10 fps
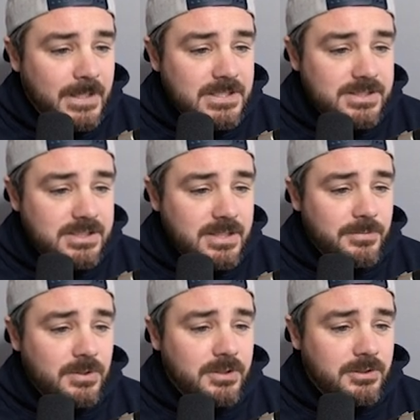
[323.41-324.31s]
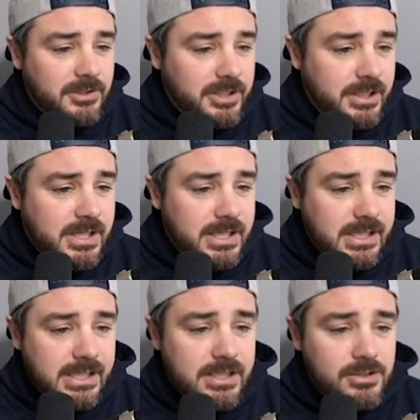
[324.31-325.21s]
similarly,
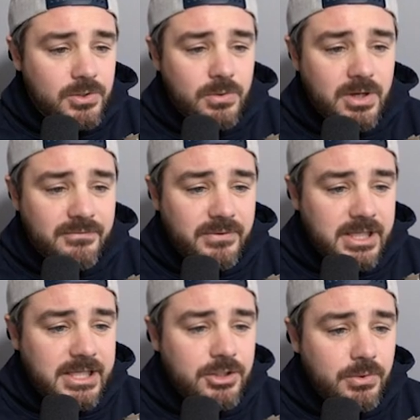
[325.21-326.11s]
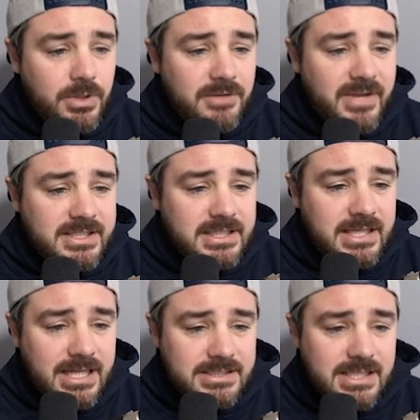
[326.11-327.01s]
he knew of and did
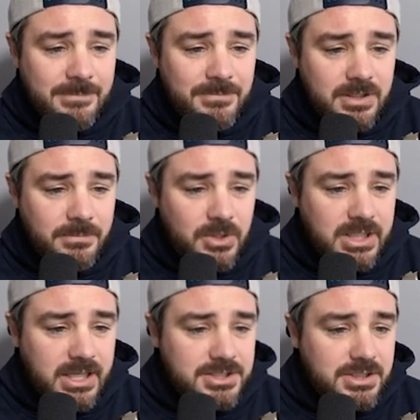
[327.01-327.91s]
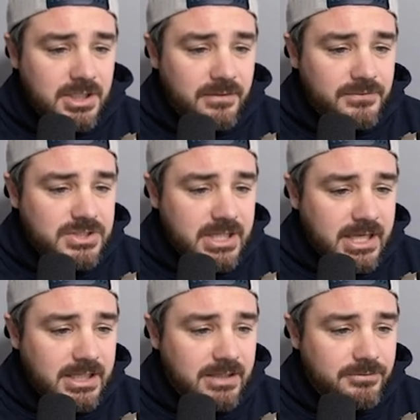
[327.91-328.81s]
not stop the communication of
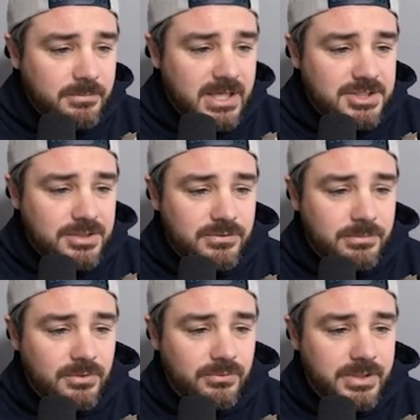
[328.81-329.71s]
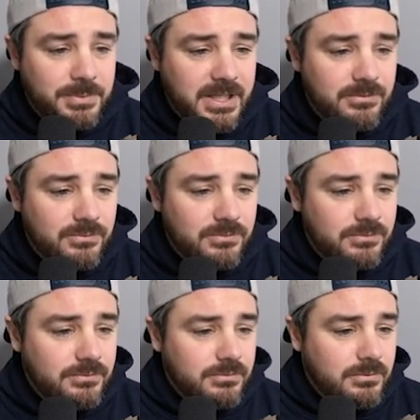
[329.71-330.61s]
sign information from the replay
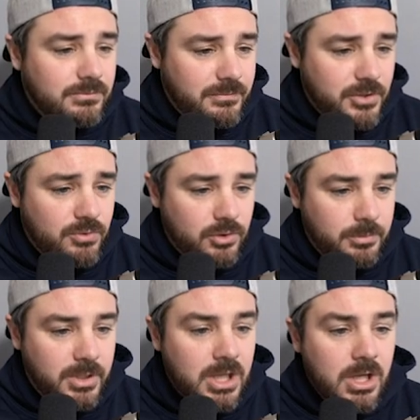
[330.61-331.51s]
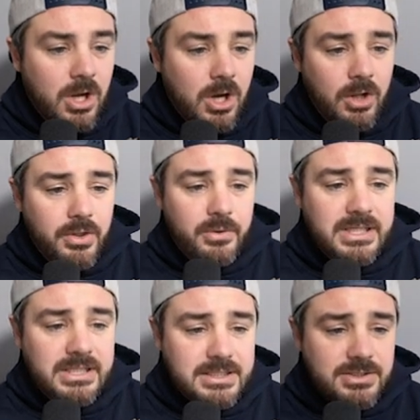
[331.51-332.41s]
review room, although
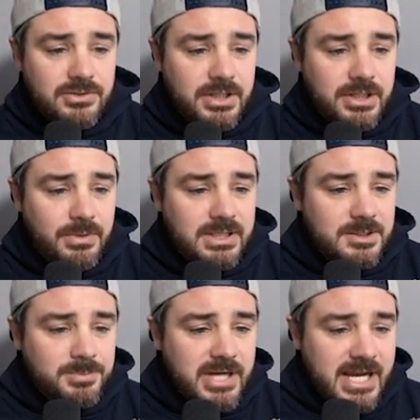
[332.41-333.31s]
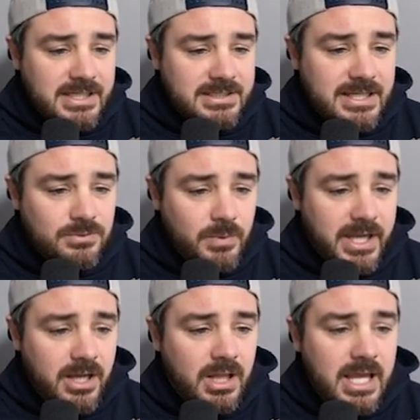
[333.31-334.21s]
he disagreed with this practice as
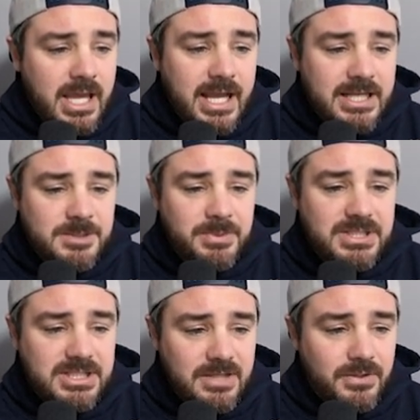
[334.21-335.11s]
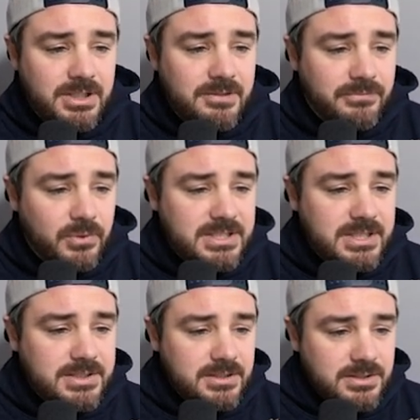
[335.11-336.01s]
well and specifically voiced
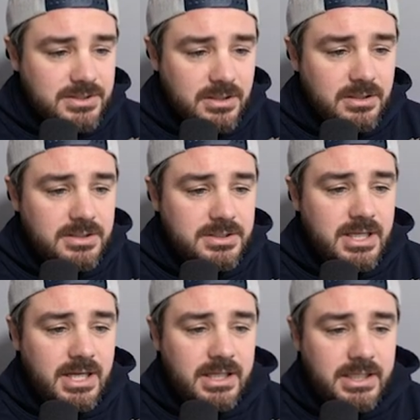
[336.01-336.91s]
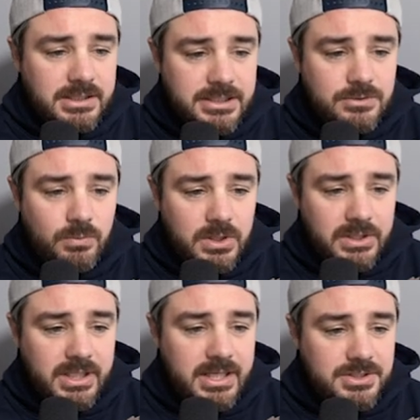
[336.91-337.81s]
his concerns on at least one
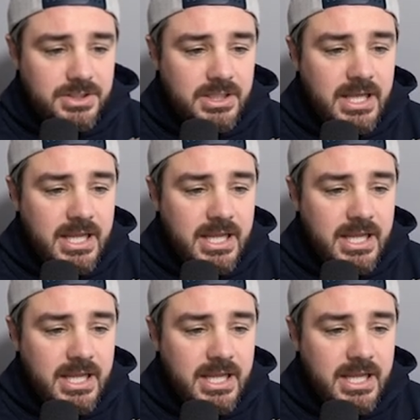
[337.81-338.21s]
occasion